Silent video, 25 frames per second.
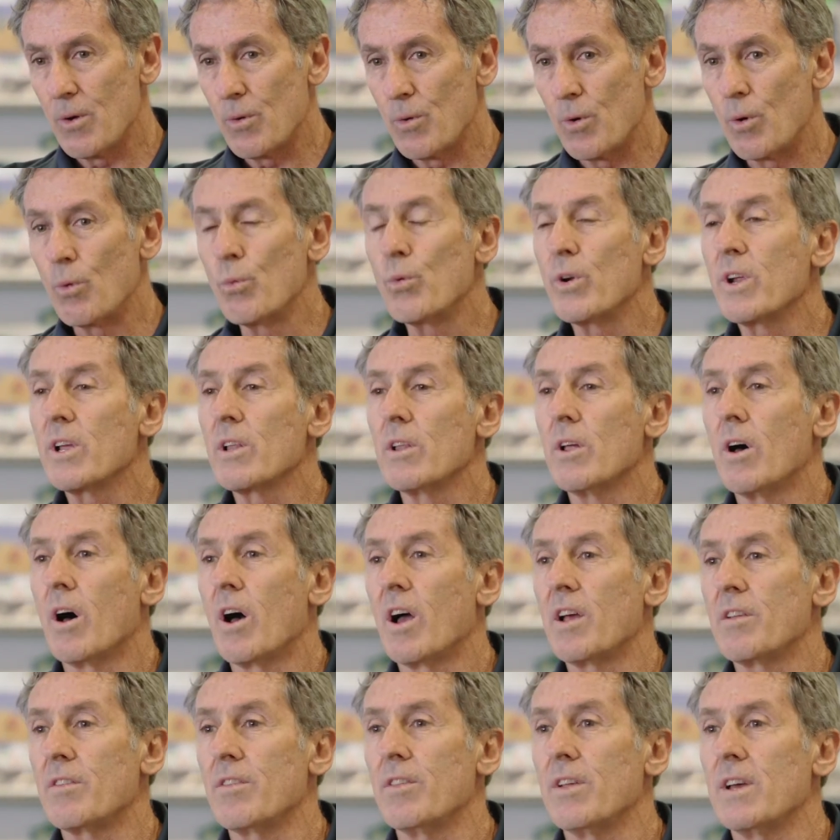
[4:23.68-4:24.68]

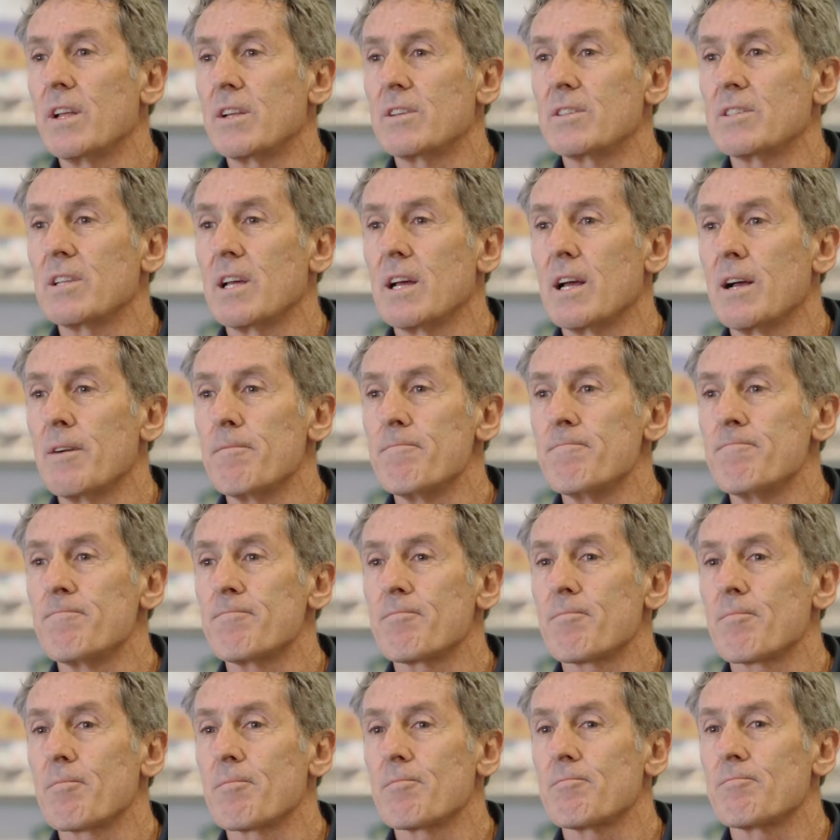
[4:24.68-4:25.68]
realise that
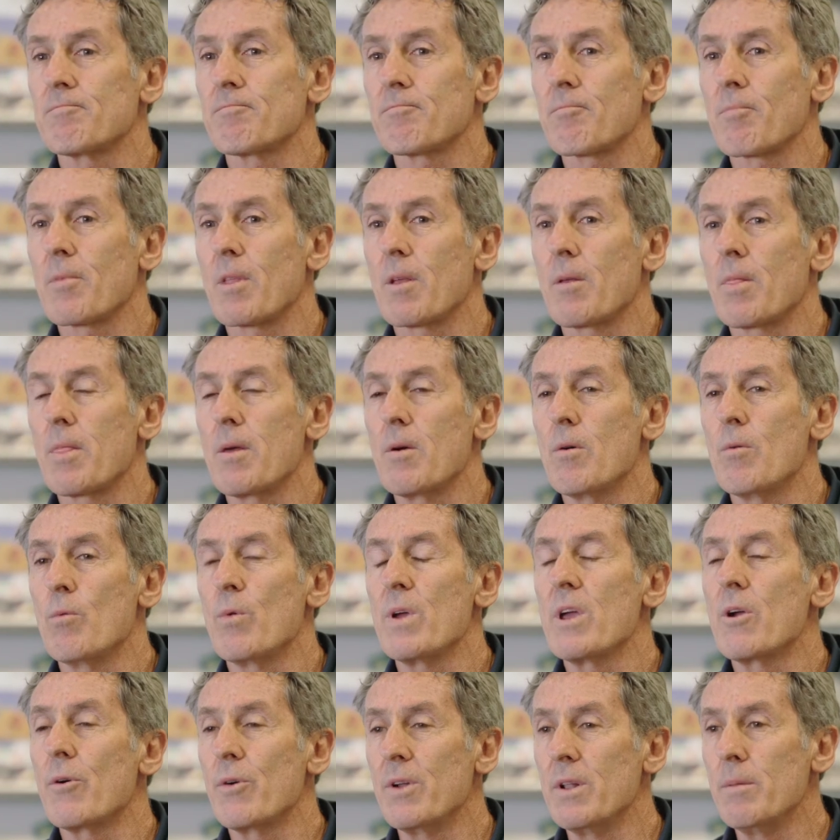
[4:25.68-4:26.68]

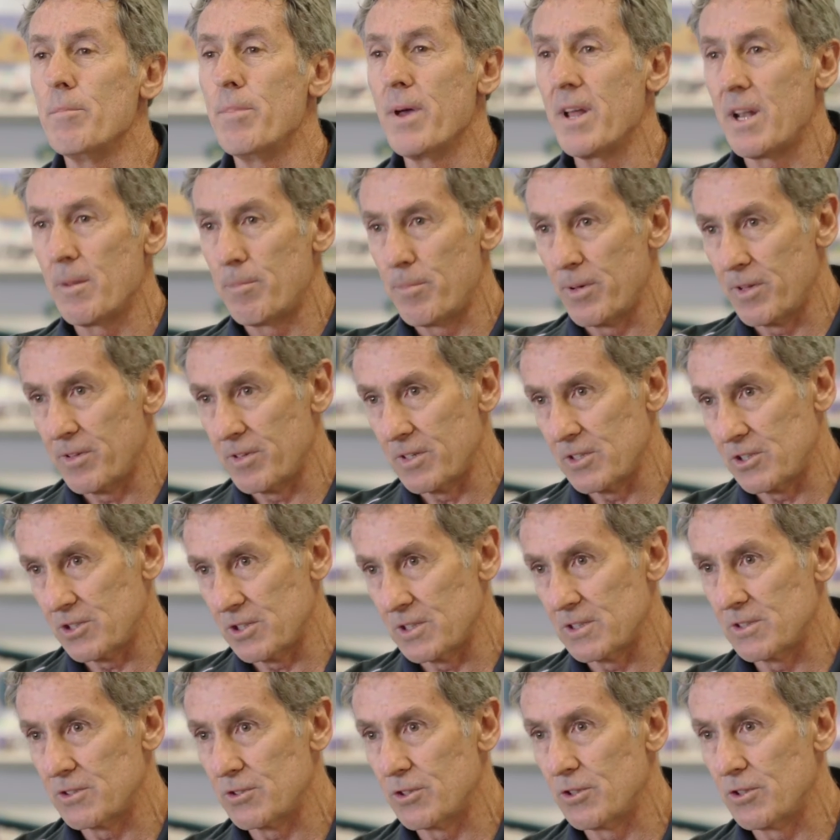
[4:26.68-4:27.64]
we are in a better position